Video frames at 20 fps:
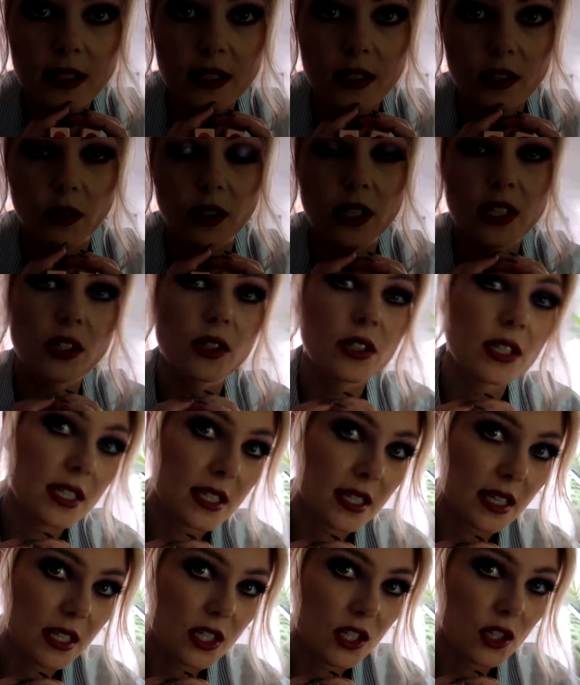So these are
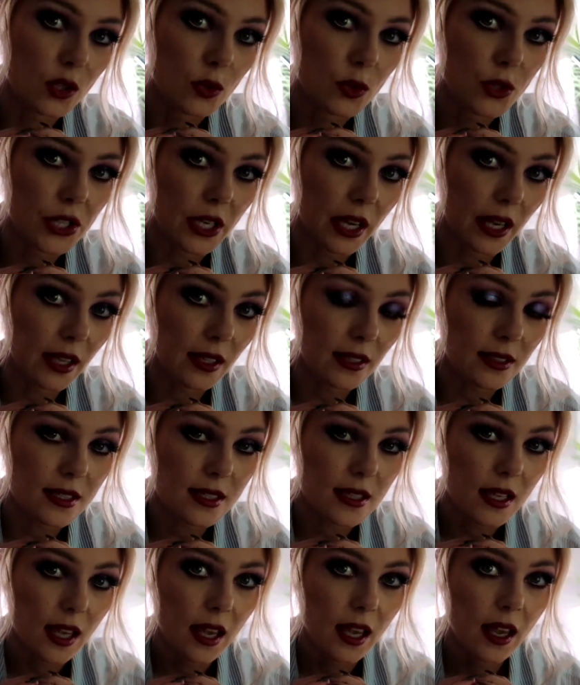6 new
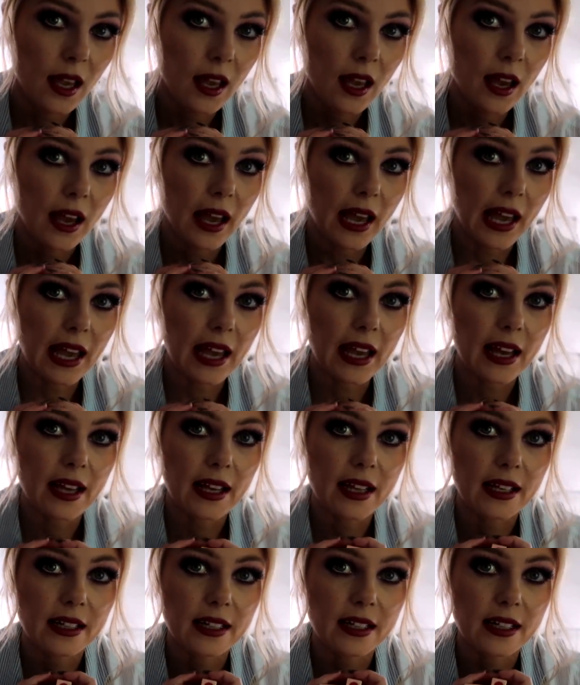shades,
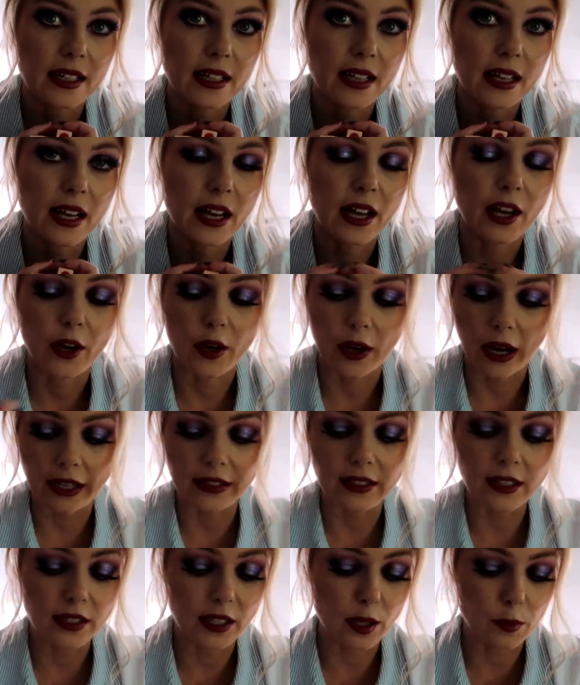and I
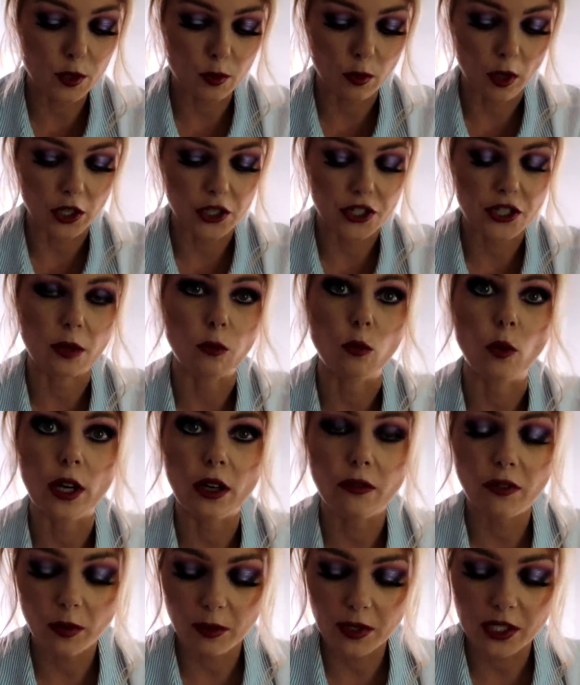did lip swatch them.
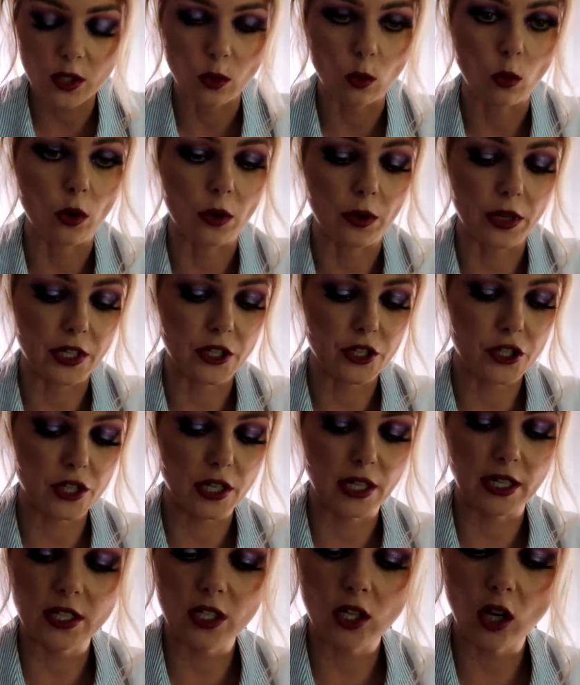One of them is orange.
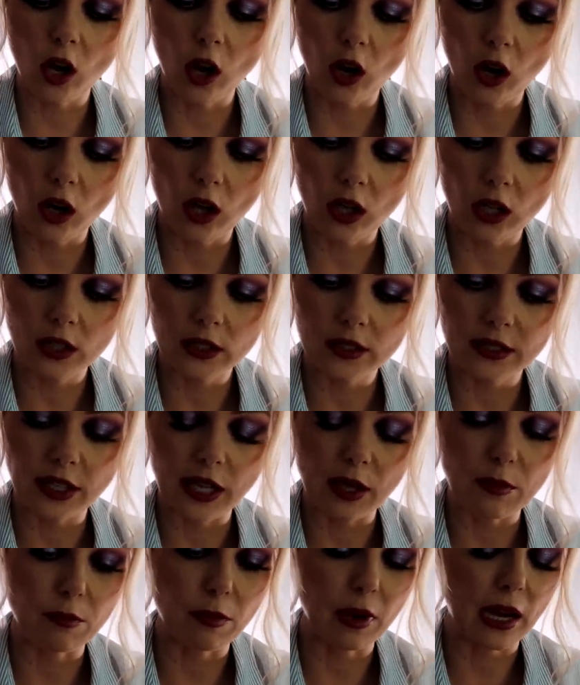It is called
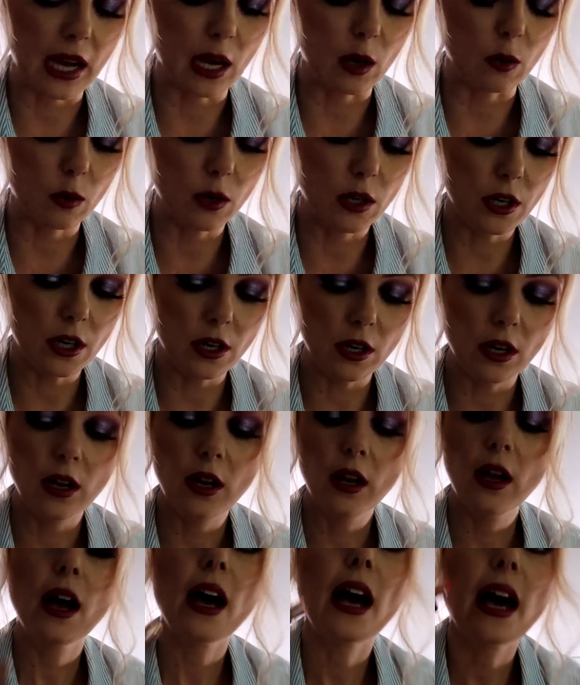Empower,
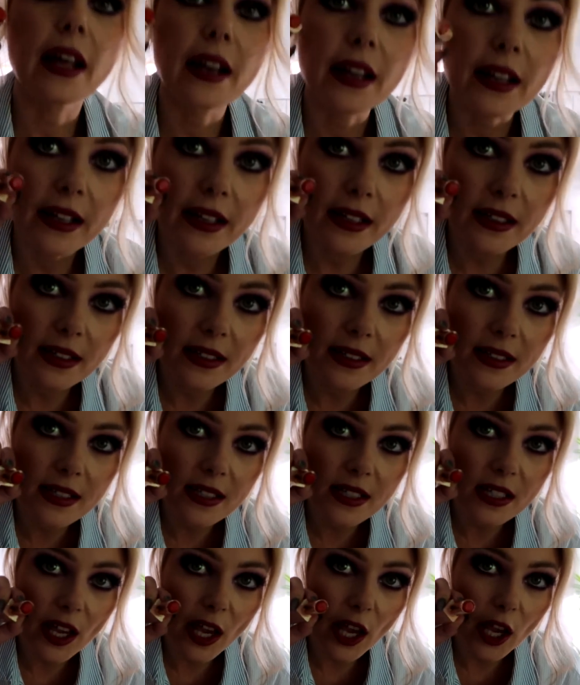and it
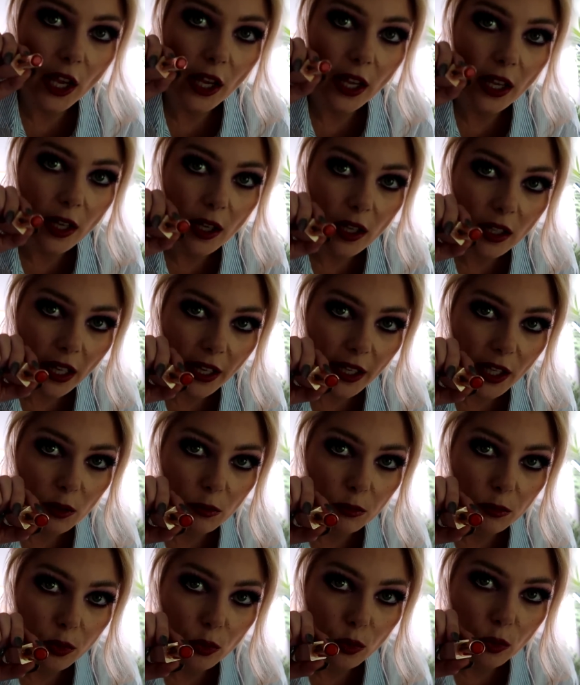is a like a
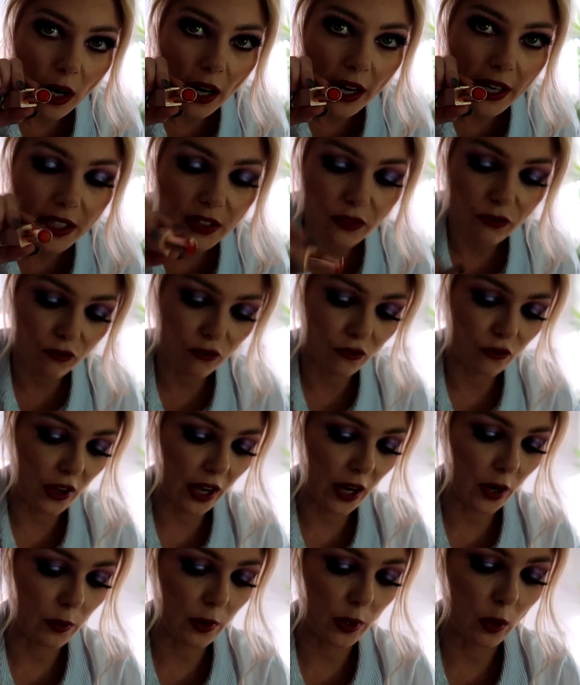bright,
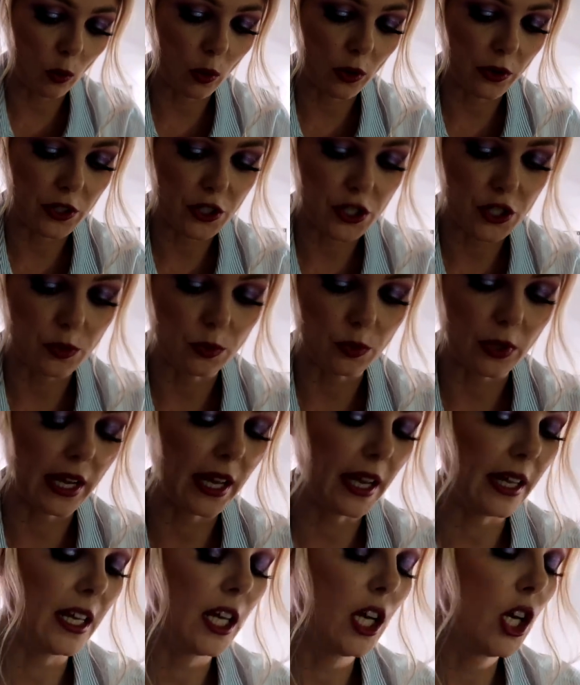very orangey
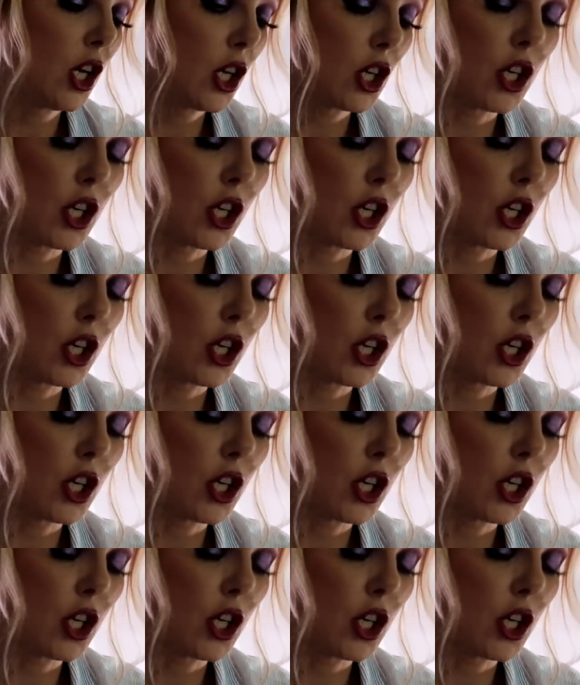red.